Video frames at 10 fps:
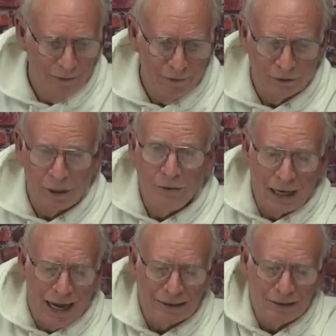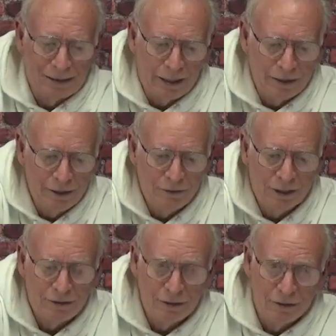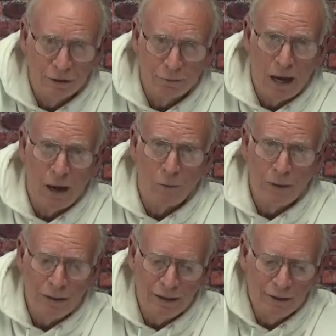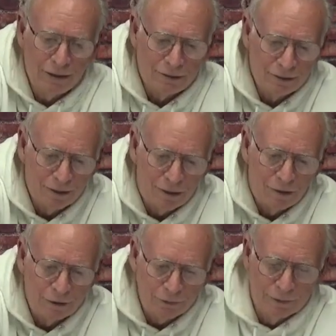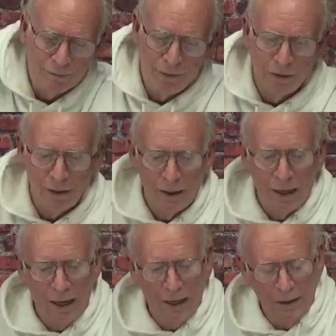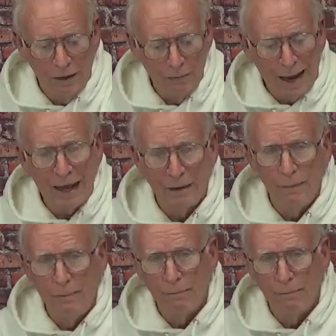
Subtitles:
There's 2 sizes I use. This is the small one, and this is the large one. You can buy them in